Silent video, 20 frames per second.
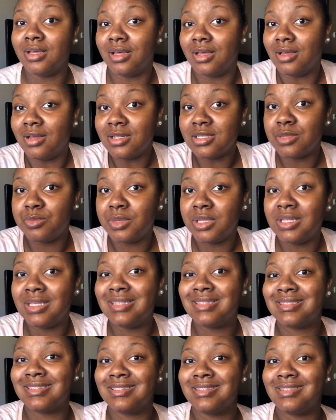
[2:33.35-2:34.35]
ultimately
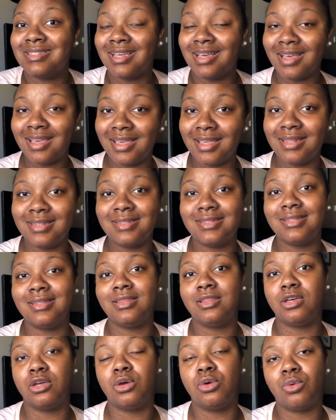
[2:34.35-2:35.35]
stunt
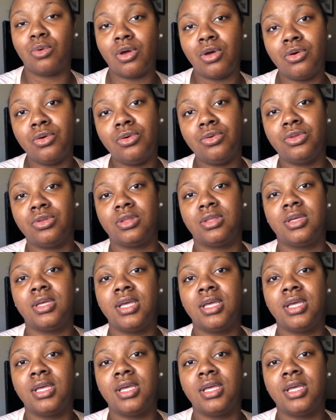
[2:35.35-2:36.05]
the growth